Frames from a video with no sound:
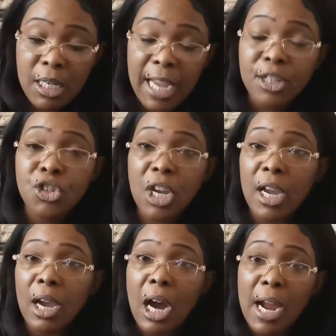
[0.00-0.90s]
Next
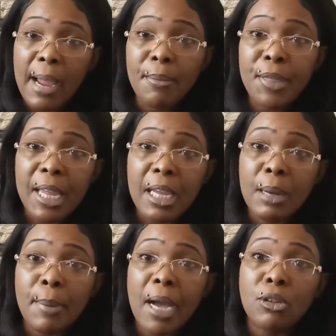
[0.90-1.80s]
year, I am
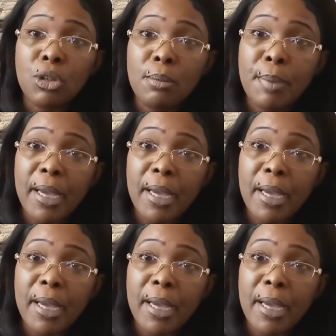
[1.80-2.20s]
thinking about doing